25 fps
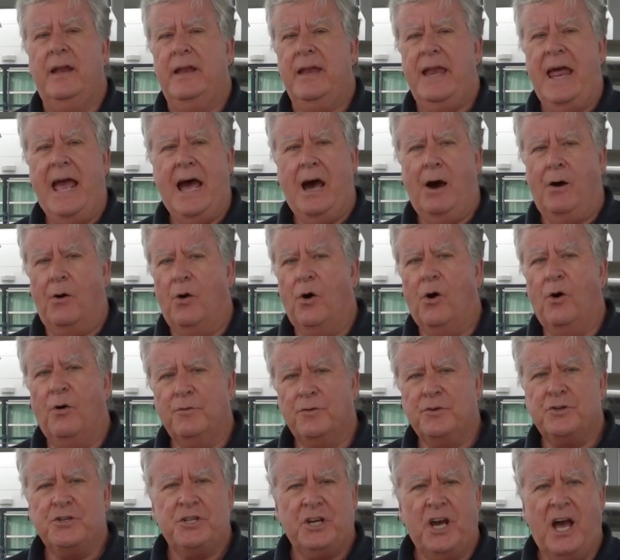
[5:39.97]
Now,
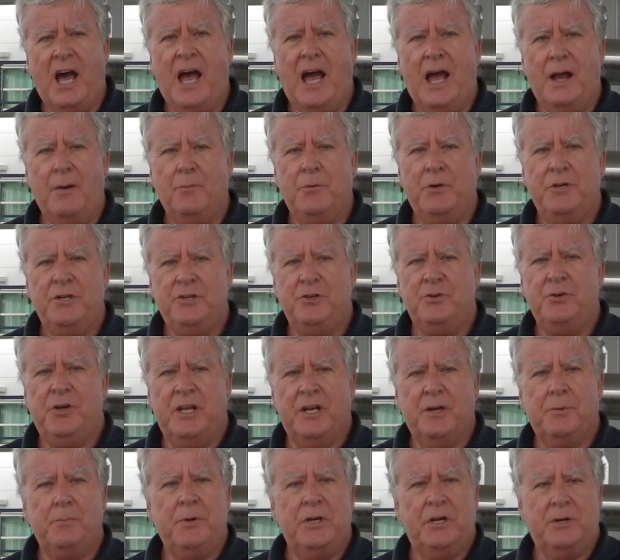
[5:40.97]
over time, we do
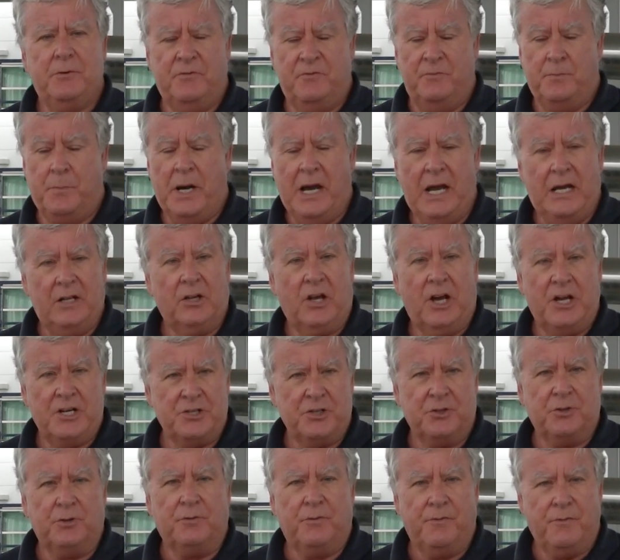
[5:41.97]
get a bit of
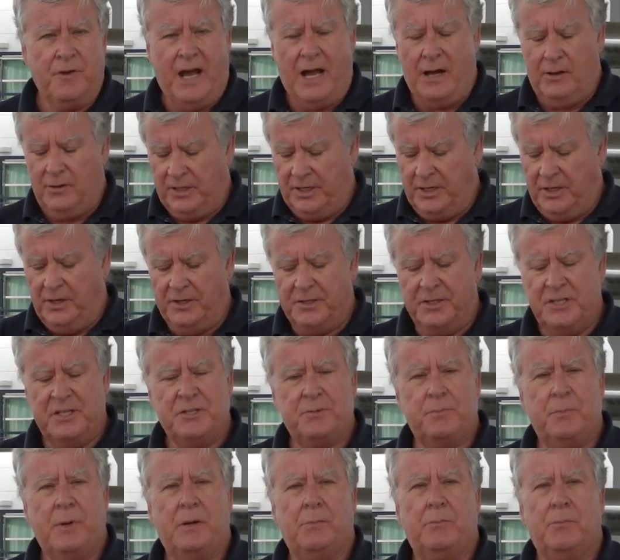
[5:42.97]
biological fouling on
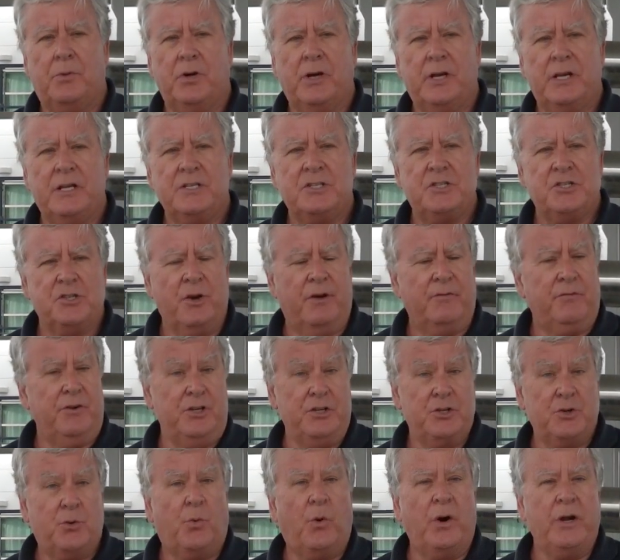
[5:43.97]
these membranes. So every
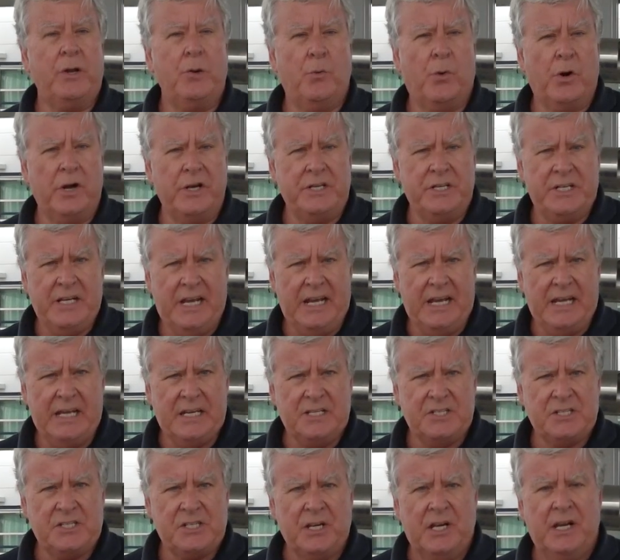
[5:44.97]
21
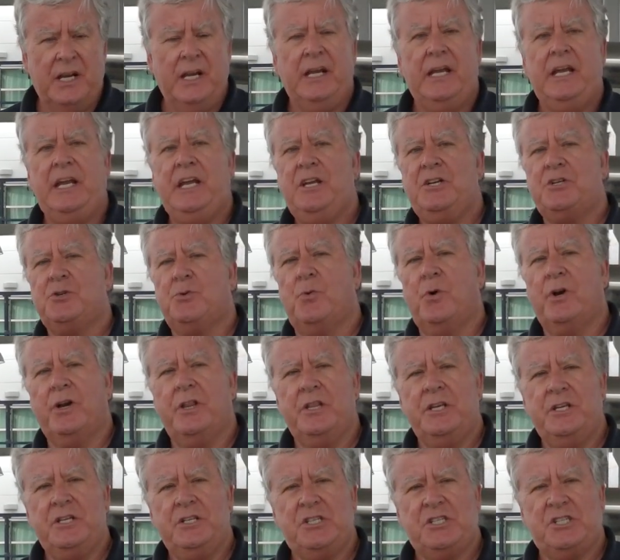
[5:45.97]
days, each one
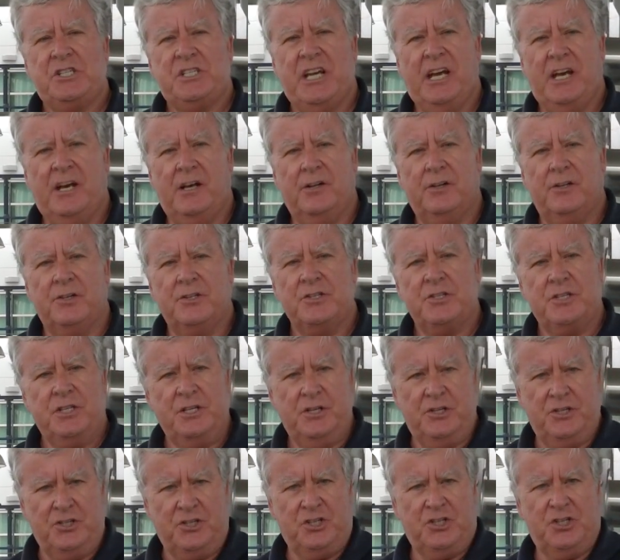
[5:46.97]
of these cells
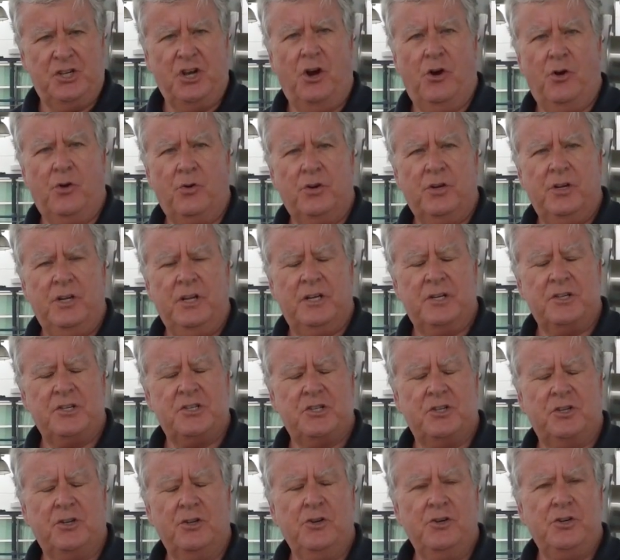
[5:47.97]
is soaked in a
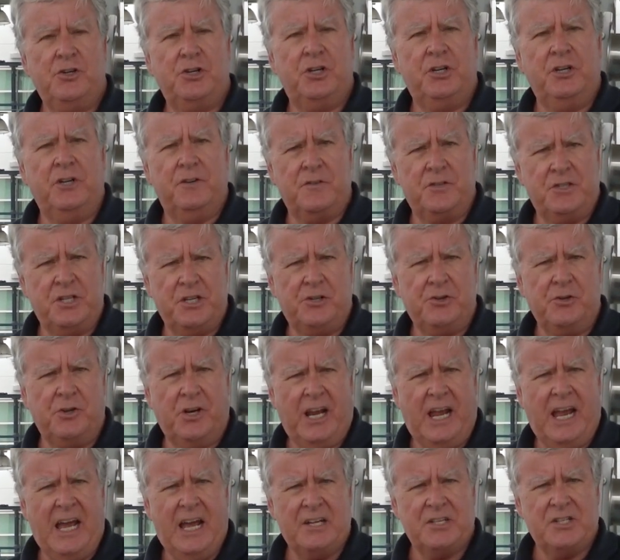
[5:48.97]
solution of
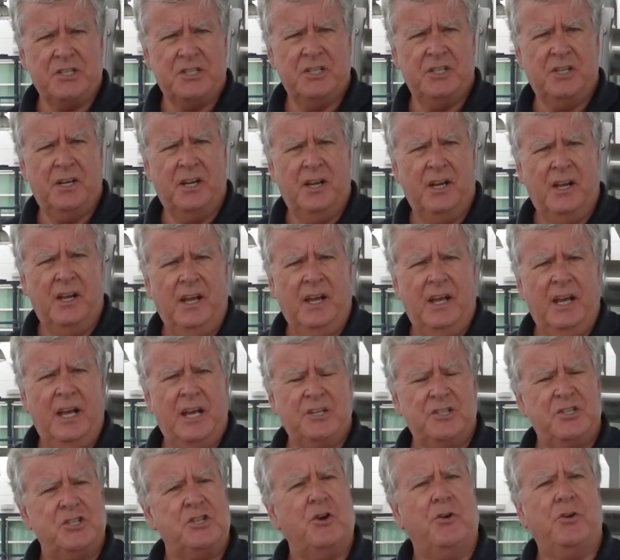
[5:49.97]
citric acid
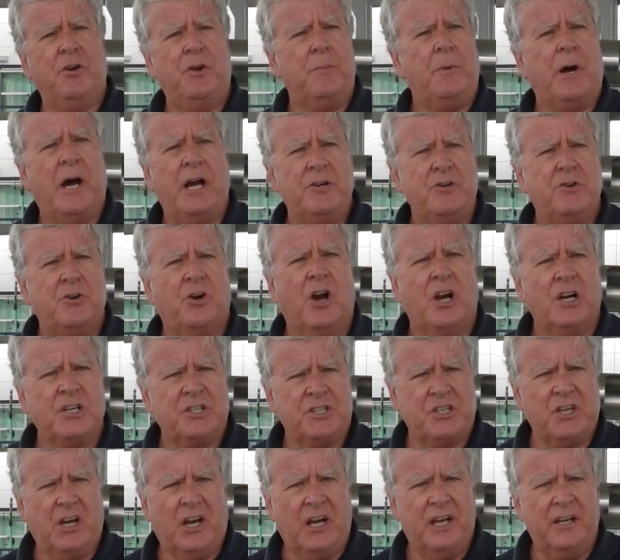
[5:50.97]
and sodium
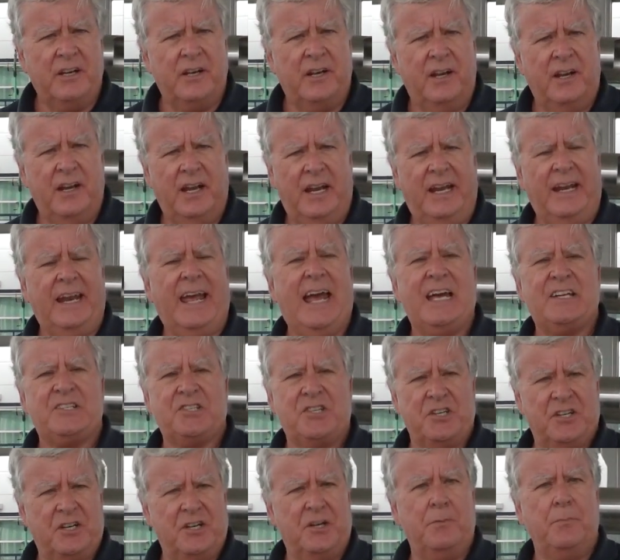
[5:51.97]
hydroxide, an
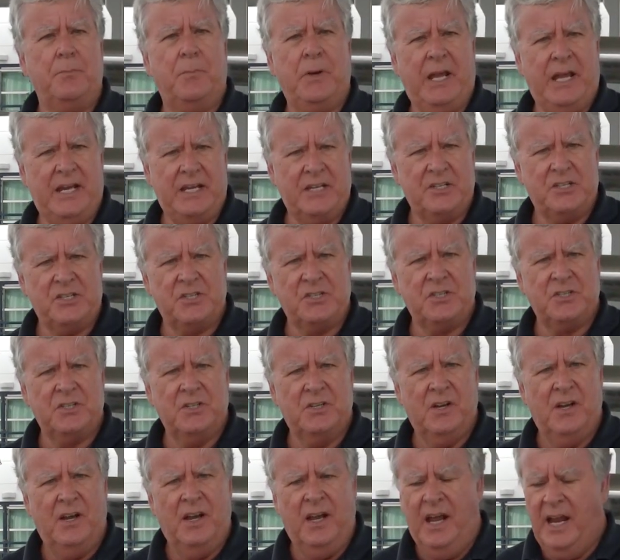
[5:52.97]
acid and a base.
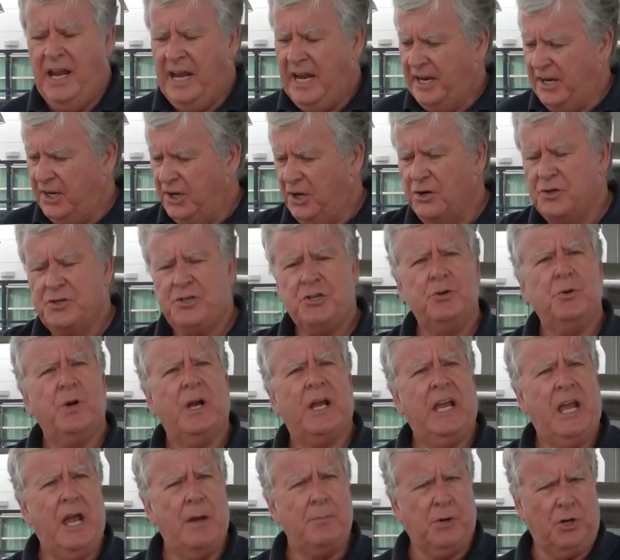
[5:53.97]
And it goes through a
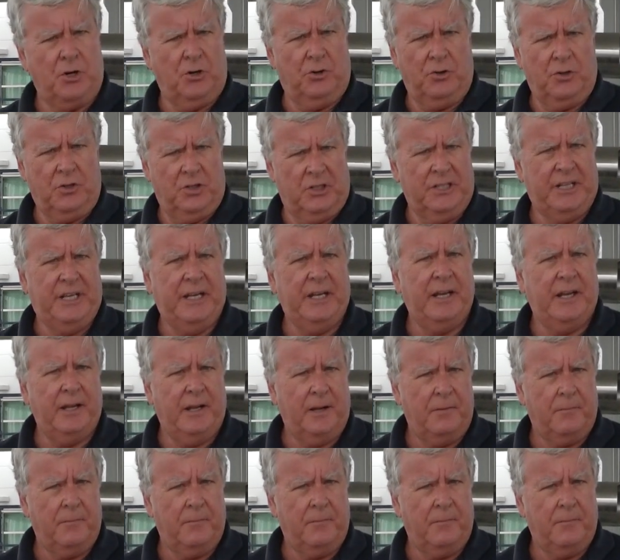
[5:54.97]
chemical cleaning.